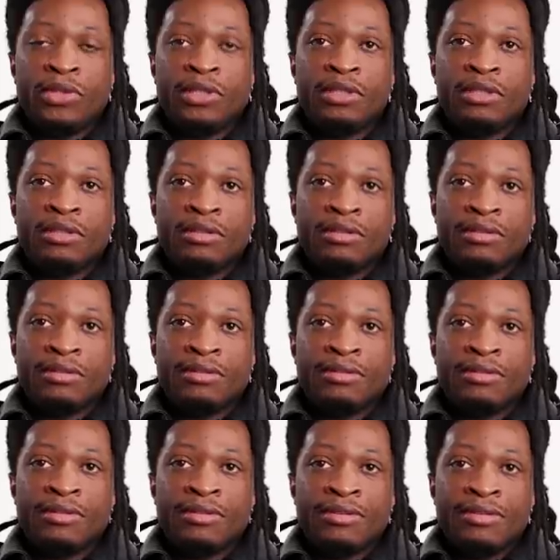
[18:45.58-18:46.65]
Absolutely.
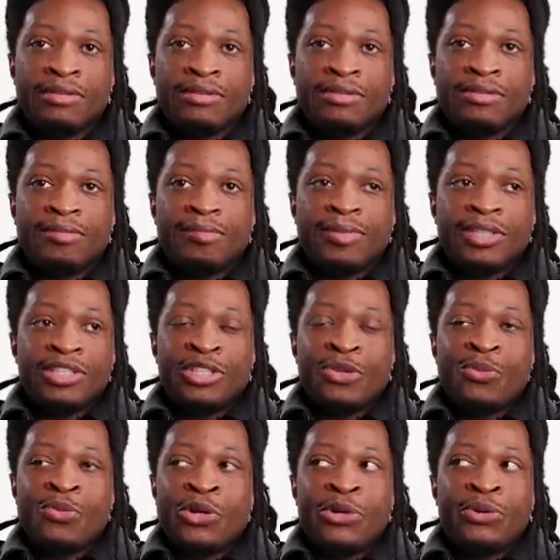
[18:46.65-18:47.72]
Because the
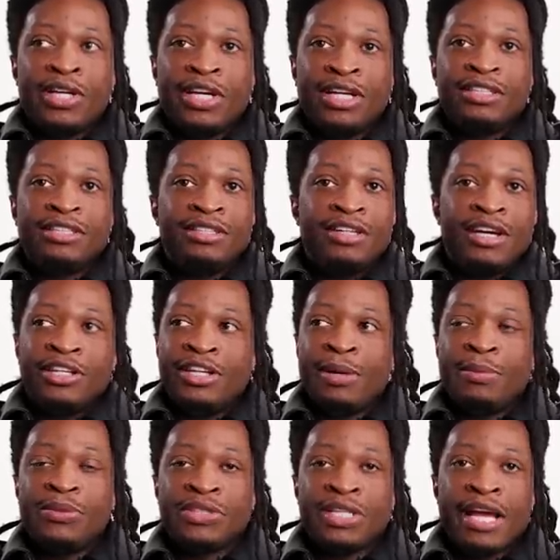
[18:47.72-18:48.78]
world is a
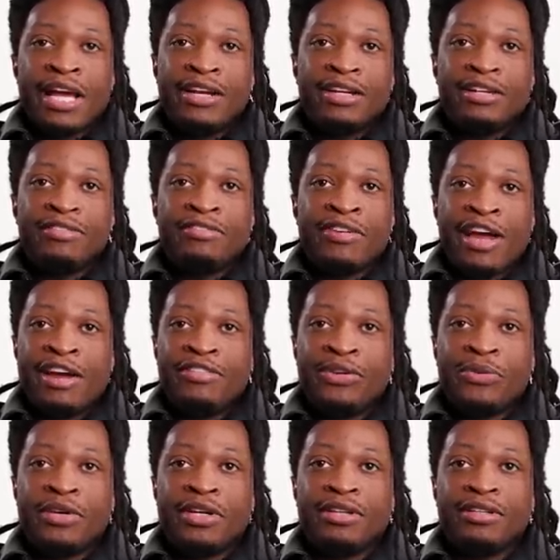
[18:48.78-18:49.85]
double standard for
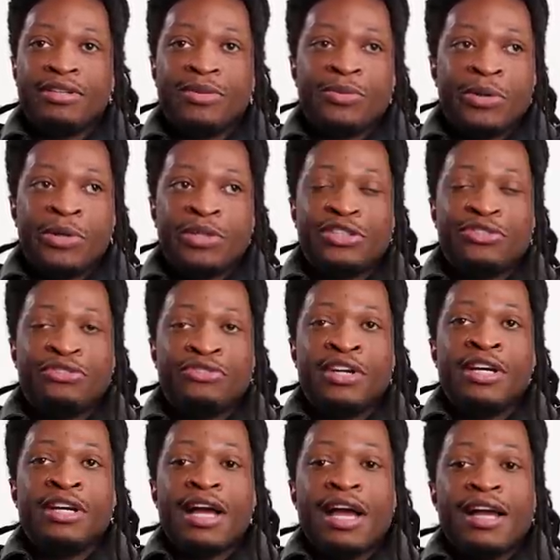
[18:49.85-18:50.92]
everyone. The world is,
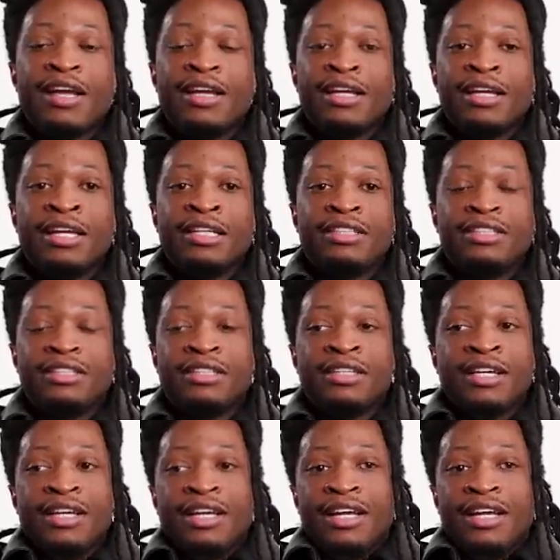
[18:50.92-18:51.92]
it's,